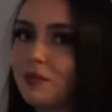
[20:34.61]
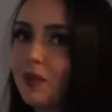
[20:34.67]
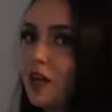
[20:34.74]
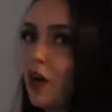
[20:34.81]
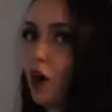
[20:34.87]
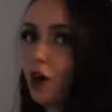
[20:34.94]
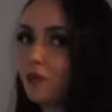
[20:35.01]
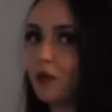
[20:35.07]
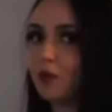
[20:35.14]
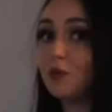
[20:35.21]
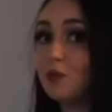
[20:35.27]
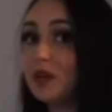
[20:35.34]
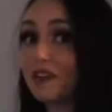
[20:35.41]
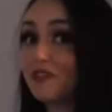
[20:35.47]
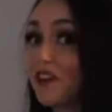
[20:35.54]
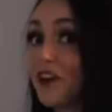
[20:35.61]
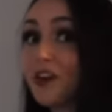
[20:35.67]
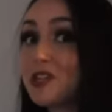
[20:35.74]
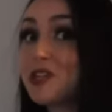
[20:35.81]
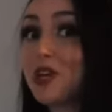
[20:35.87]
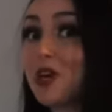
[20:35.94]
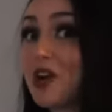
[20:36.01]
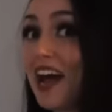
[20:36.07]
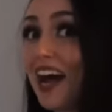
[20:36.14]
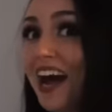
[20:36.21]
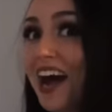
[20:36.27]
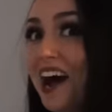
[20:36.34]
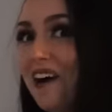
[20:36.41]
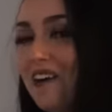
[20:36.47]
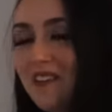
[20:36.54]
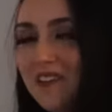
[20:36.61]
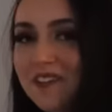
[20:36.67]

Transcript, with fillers: and our room. We have furniture now.